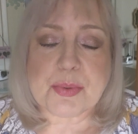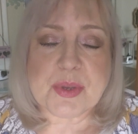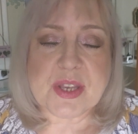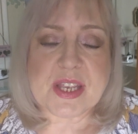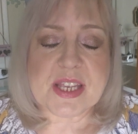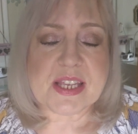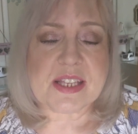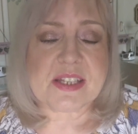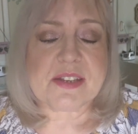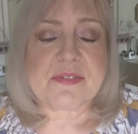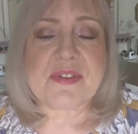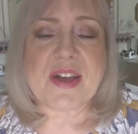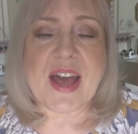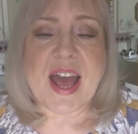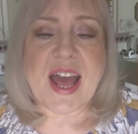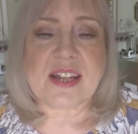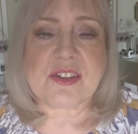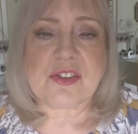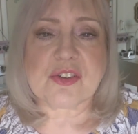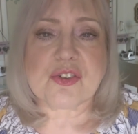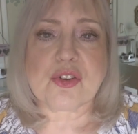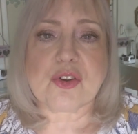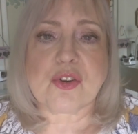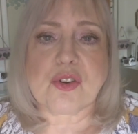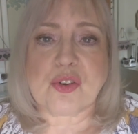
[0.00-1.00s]
week, and I've had
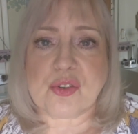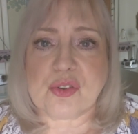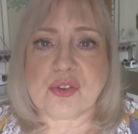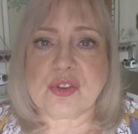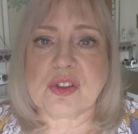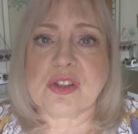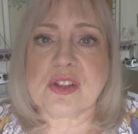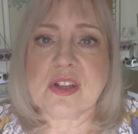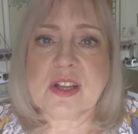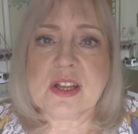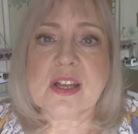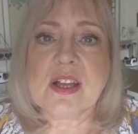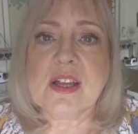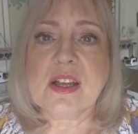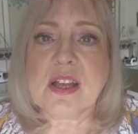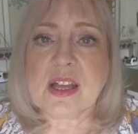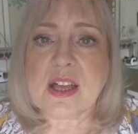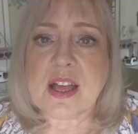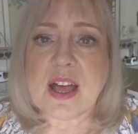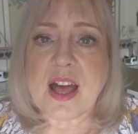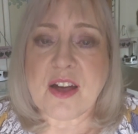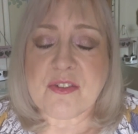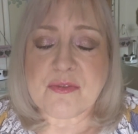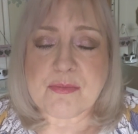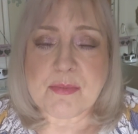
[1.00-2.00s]
a cull
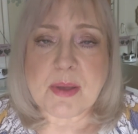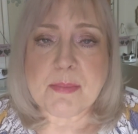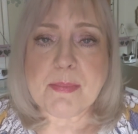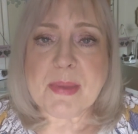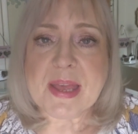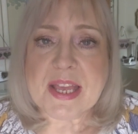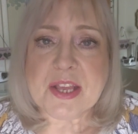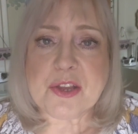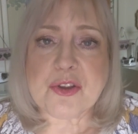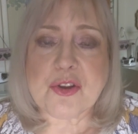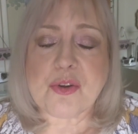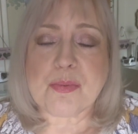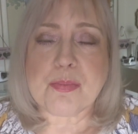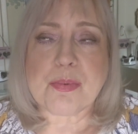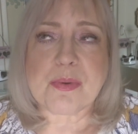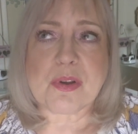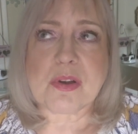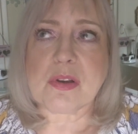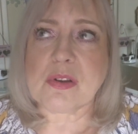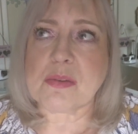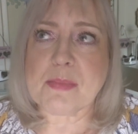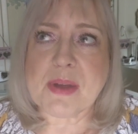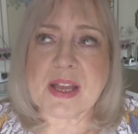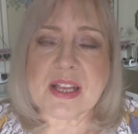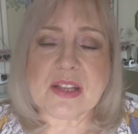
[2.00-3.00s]
of my makeup.
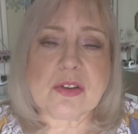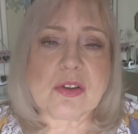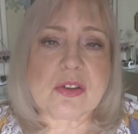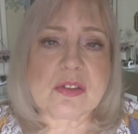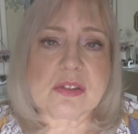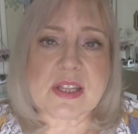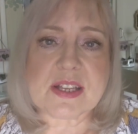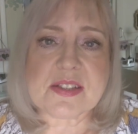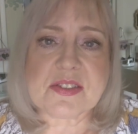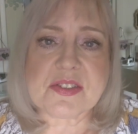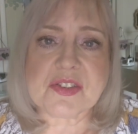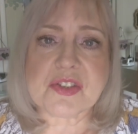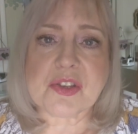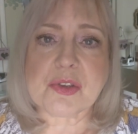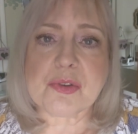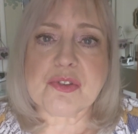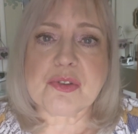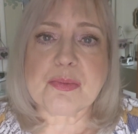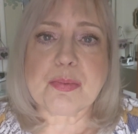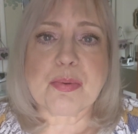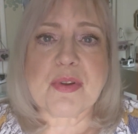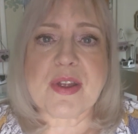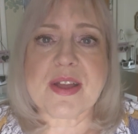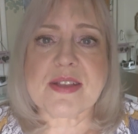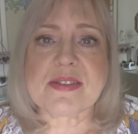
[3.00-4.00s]
Oh my God, that's so
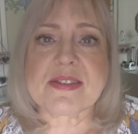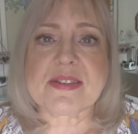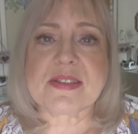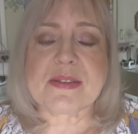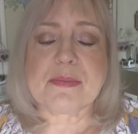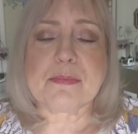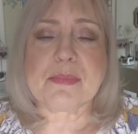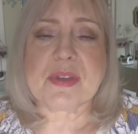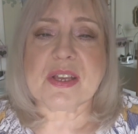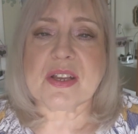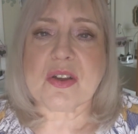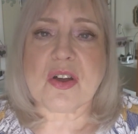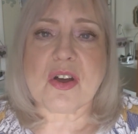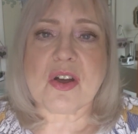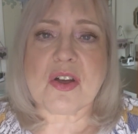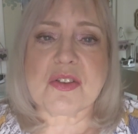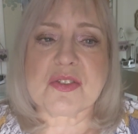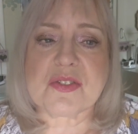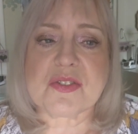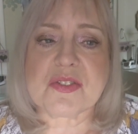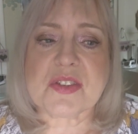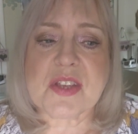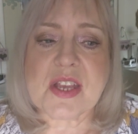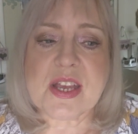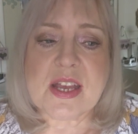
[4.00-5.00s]
depressing,
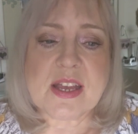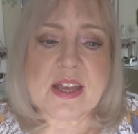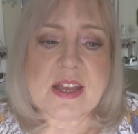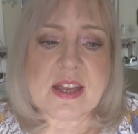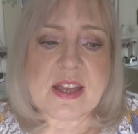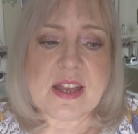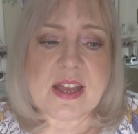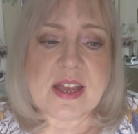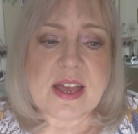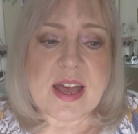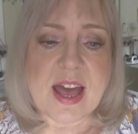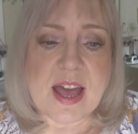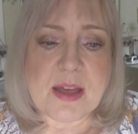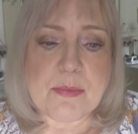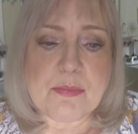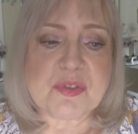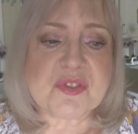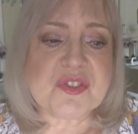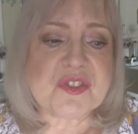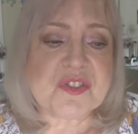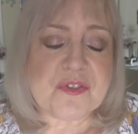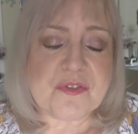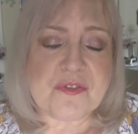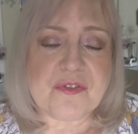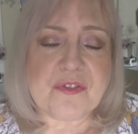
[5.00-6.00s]
because I
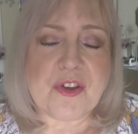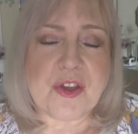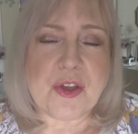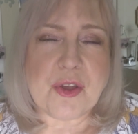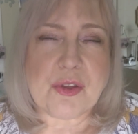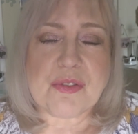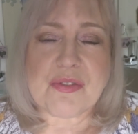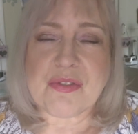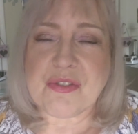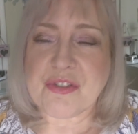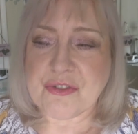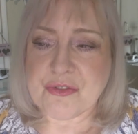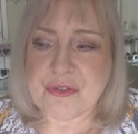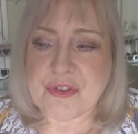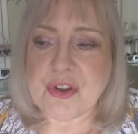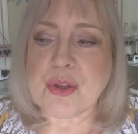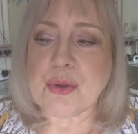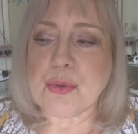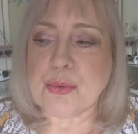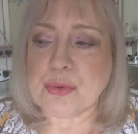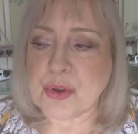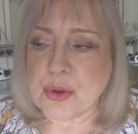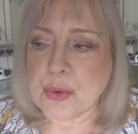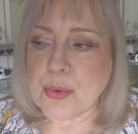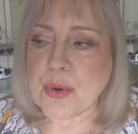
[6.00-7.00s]
must have
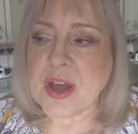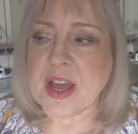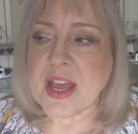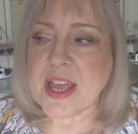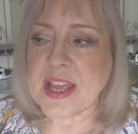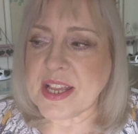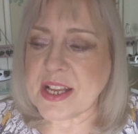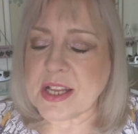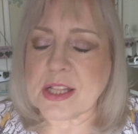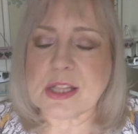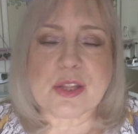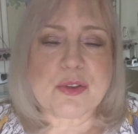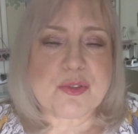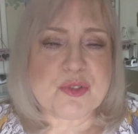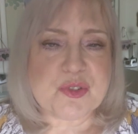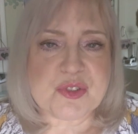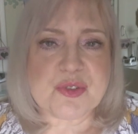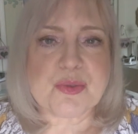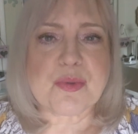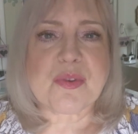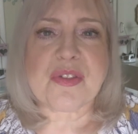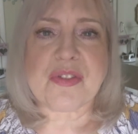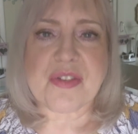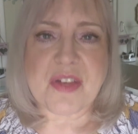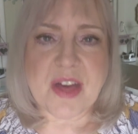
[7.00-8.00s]
thrown away close
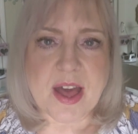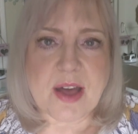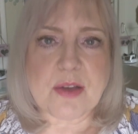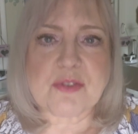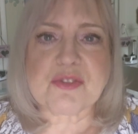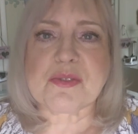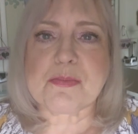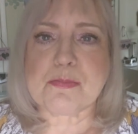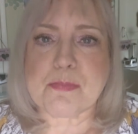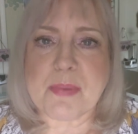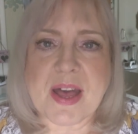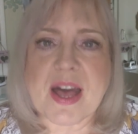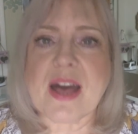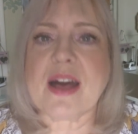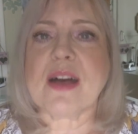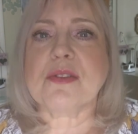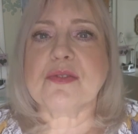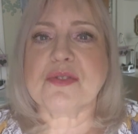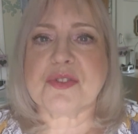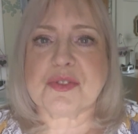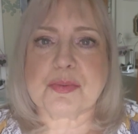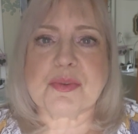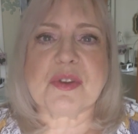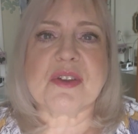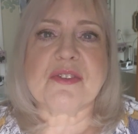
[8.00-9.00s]
to
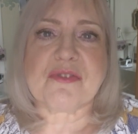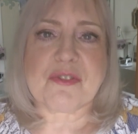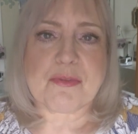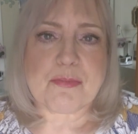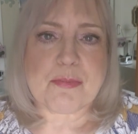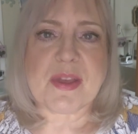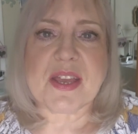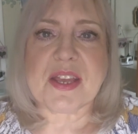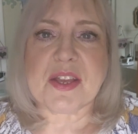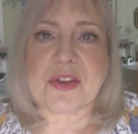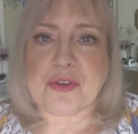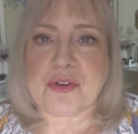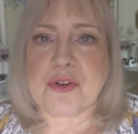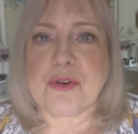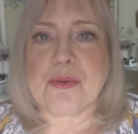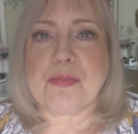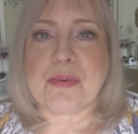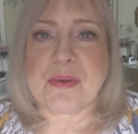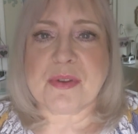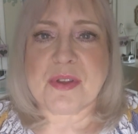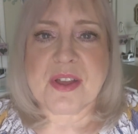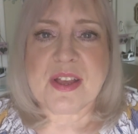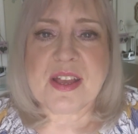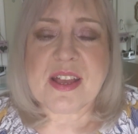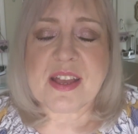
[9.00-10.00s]
£1,000 worth of makeup
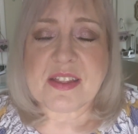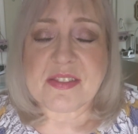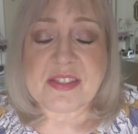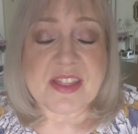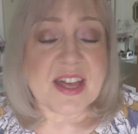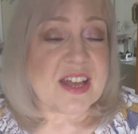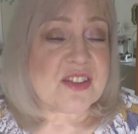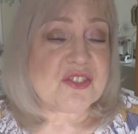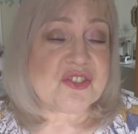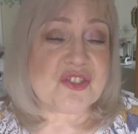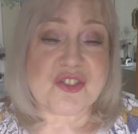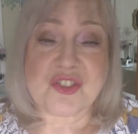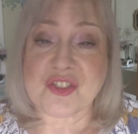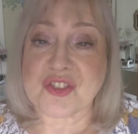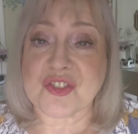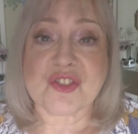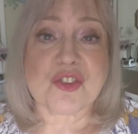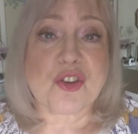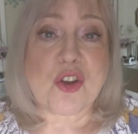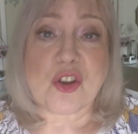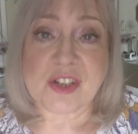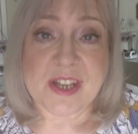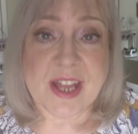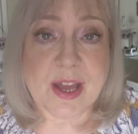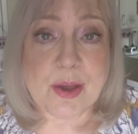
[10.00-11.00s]
that has just
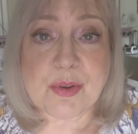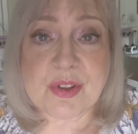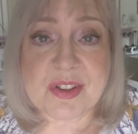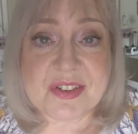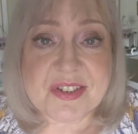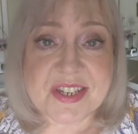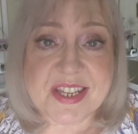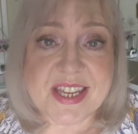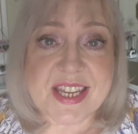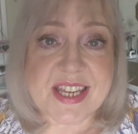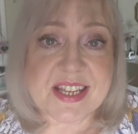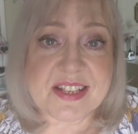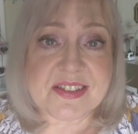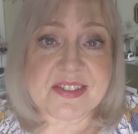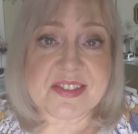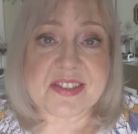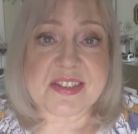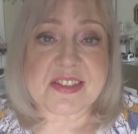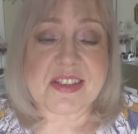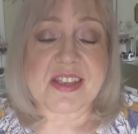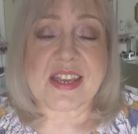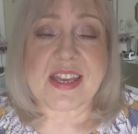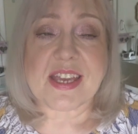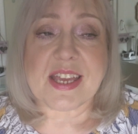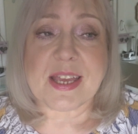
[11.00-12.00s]
gone out of date.
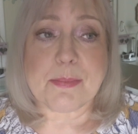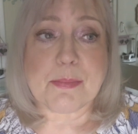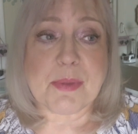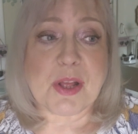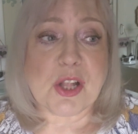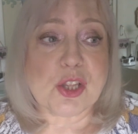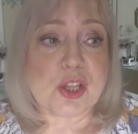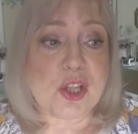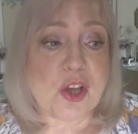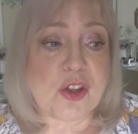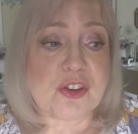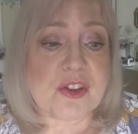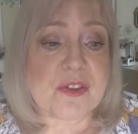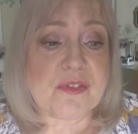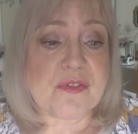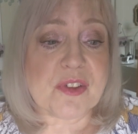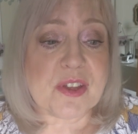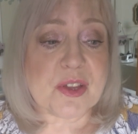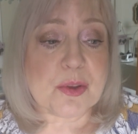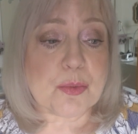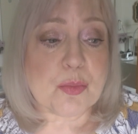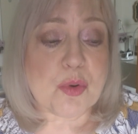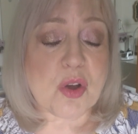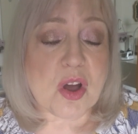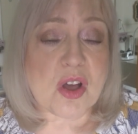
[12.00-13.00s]
A lot of
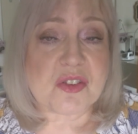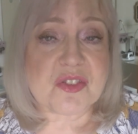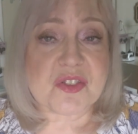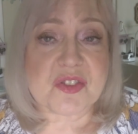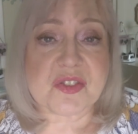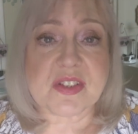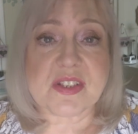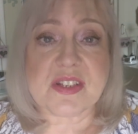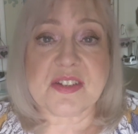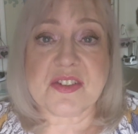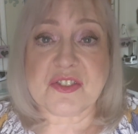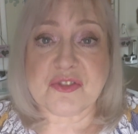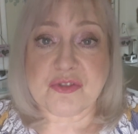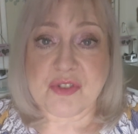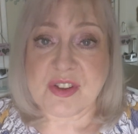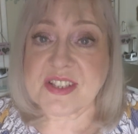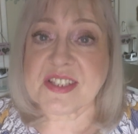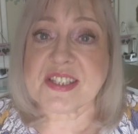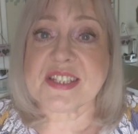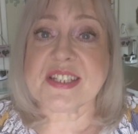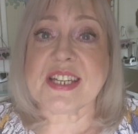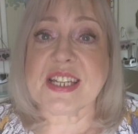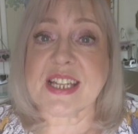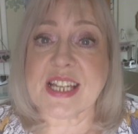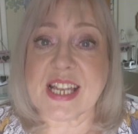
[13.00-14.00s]
it was,
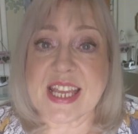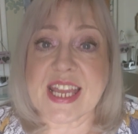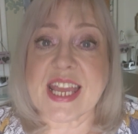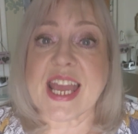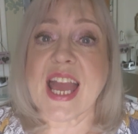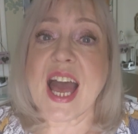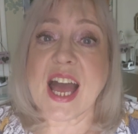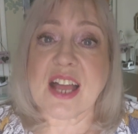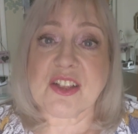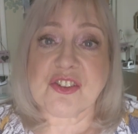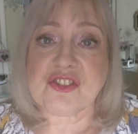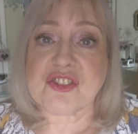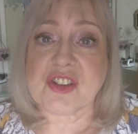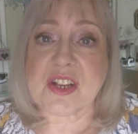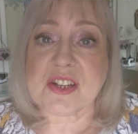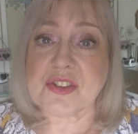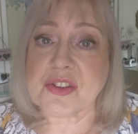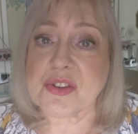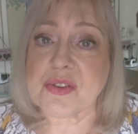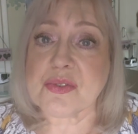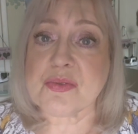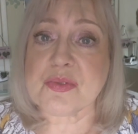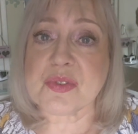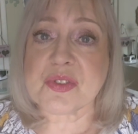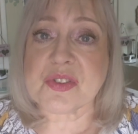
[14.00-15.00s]
interestingly,
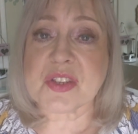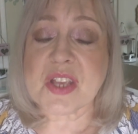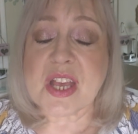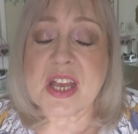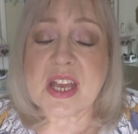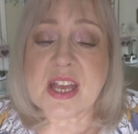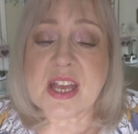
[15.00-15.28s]
eyeshadows.